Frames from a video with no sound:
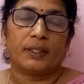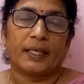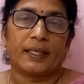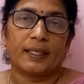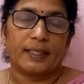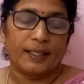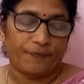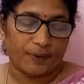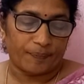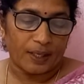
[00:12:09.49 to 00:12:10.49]
directly
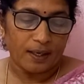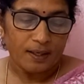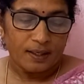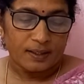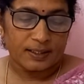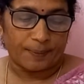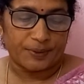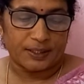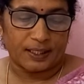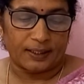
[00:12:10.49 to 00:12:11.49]
from the
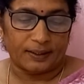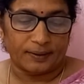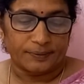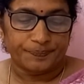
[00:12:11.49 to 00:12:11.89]
substrate.